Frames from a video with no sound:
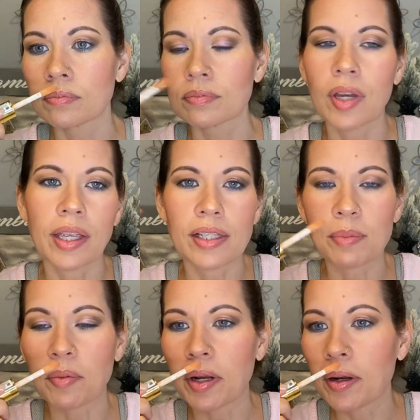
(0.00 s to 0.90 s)
I can't smell
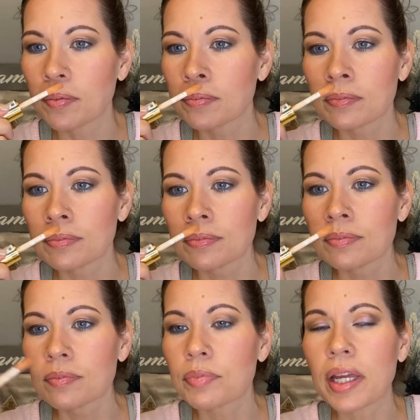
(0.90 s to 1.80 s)
right now,
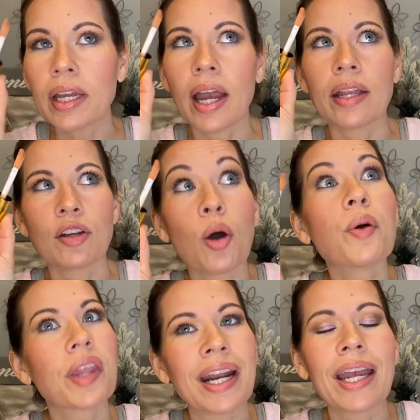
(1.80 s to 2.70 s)
but I know
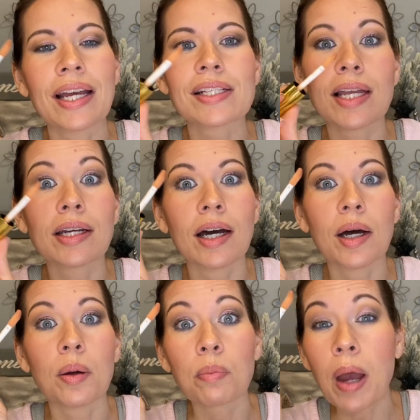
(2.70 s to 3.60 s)
that it has like
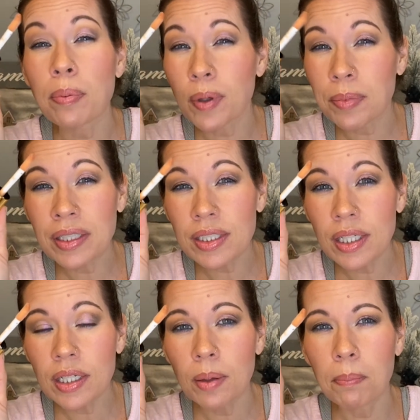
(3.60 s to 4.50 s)
a
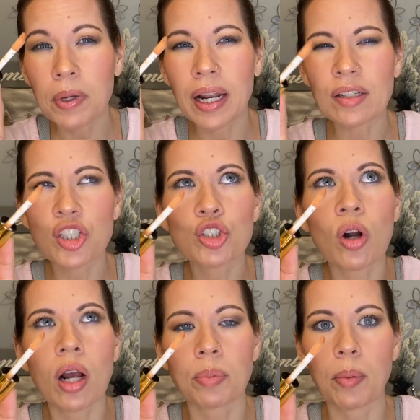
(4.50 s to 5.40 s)
pepperminty, but not
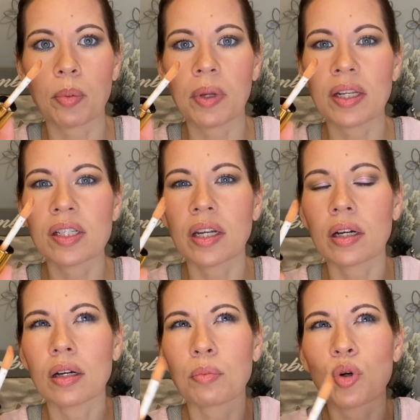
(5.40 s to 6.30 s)
strong peppermint. It's like
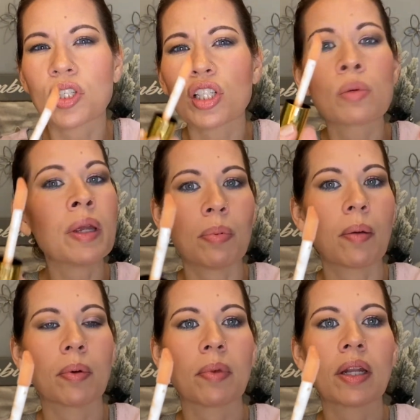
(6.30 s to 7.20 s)
a more sweet
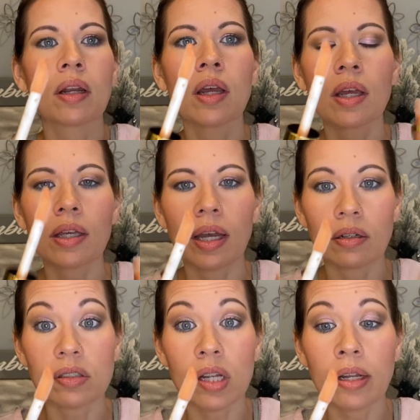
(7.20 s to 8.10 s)
peppermint kind of
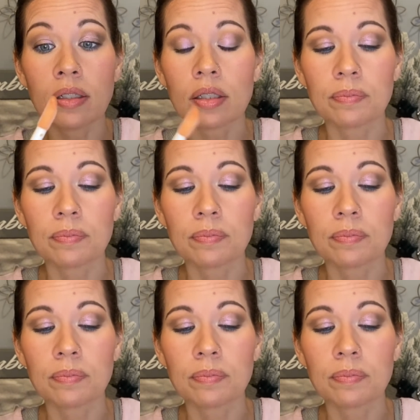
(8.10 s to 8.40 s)
scent.